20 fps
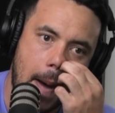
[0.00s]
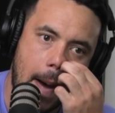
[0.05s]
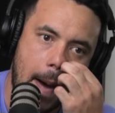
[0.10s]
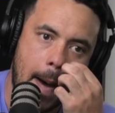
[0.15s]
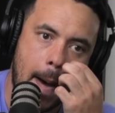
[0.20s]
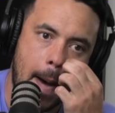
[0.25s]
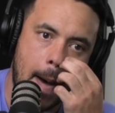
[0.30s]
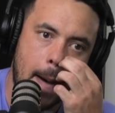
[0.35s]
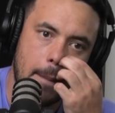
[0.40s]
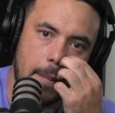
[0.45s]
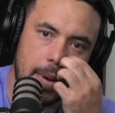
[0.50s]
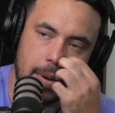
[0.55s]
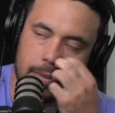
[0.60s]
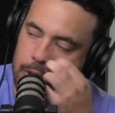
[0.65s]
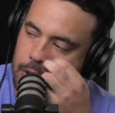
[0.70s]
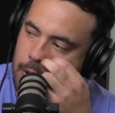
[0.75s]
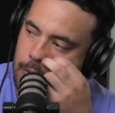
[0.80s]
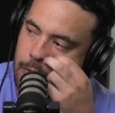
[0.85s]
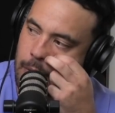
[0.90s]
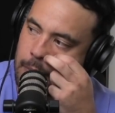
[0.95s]
But
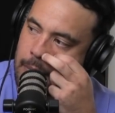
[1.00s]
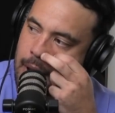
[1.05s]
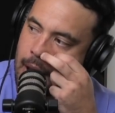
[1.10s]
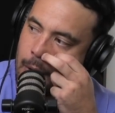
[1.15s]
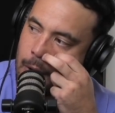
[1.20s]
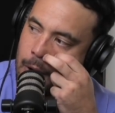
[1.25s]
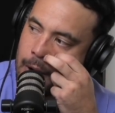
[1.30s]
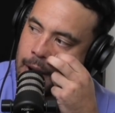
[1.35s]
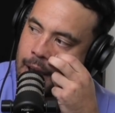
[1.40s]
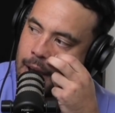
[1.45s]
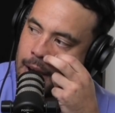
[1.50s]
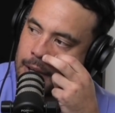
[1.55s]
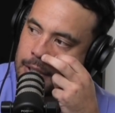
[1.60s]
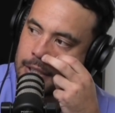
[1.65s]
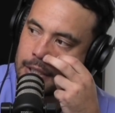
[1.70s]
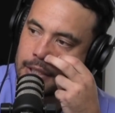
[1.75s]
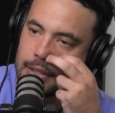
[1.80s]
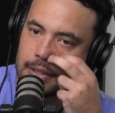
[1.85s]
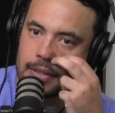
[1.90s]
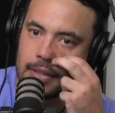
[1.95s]
sort of from now on out,
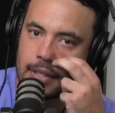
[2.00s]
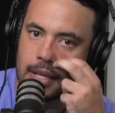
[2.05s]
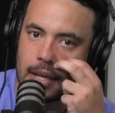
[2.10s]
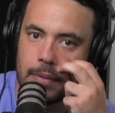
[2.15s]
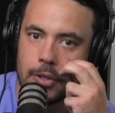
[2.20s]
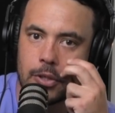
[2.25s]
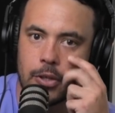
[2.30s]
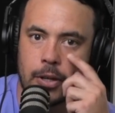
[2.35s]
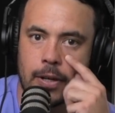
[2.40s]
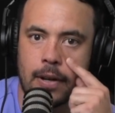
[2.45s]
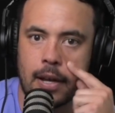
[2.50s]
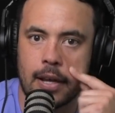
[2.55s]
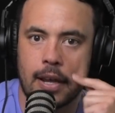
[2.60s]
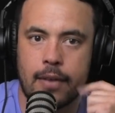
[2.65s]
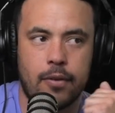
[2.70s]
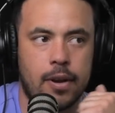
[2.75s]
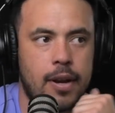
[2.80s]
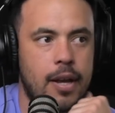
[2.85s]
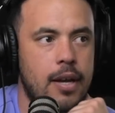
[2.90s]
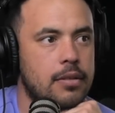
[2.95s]
it's just he'll be treated like
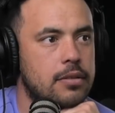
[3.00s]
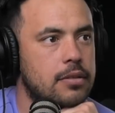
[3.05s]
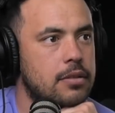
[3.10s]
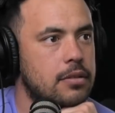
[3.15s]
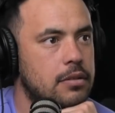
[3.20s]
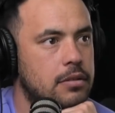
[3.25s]
everyone else.